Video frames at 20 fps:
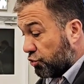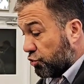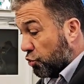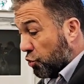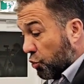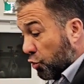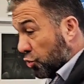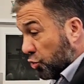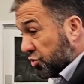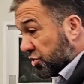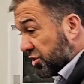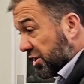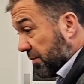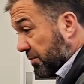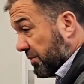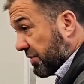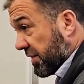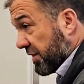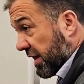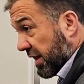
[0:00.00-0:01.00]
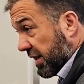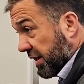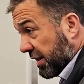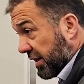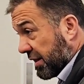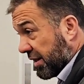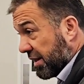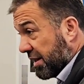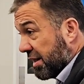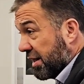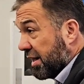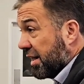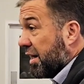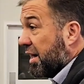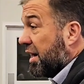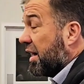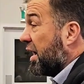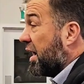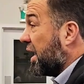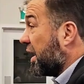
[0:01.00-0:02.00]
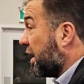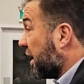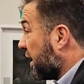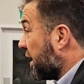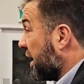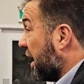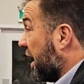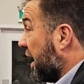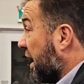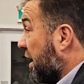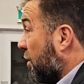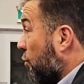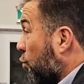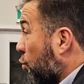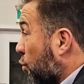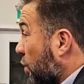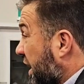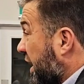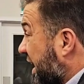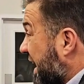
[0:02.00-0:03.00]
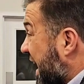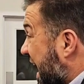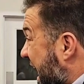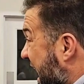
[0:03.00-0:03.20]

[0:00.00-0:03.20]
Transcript: do something, Allah will